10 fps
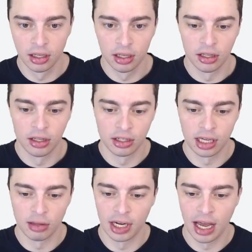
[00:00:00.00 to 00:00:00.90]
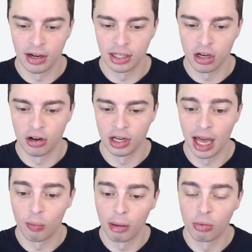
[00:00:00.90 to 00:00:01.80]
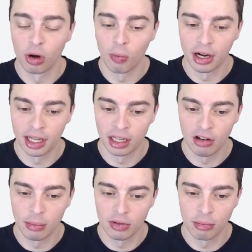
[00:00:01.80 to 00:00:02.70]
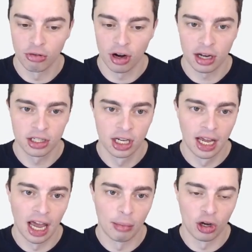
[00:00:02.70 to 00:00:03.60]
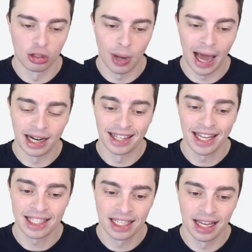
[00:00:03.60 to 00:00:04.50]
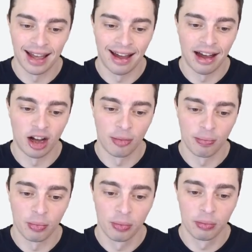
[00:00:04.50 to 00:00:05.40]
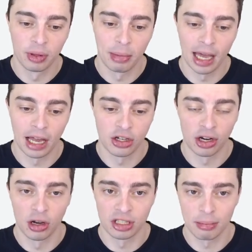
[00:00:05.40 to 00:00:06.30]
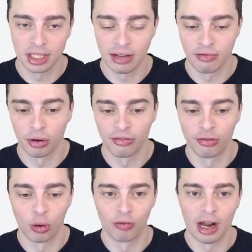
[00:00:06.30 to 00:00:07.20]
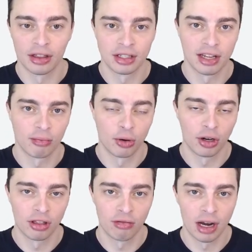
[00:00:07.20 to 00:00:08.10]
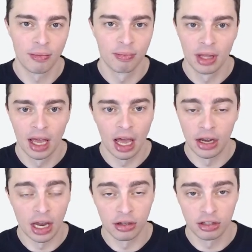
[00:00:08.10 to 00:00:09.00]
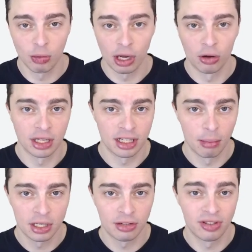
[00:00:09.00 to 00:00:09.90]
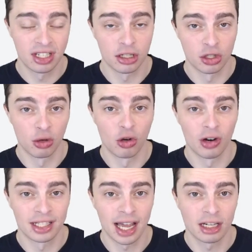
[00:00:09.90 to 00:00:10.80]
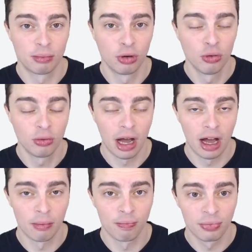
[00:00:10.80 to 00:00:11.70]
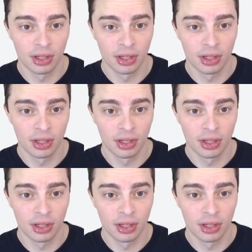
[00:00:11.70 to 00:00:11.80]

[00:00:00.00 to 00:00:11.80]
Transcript: you can see that we now need to only add 1.1 kilograms of the product. And because we're adding less, the pH only goes up to 7.4 rather than 7.3. And yet you can tweak all these numbers to suit your exact pool.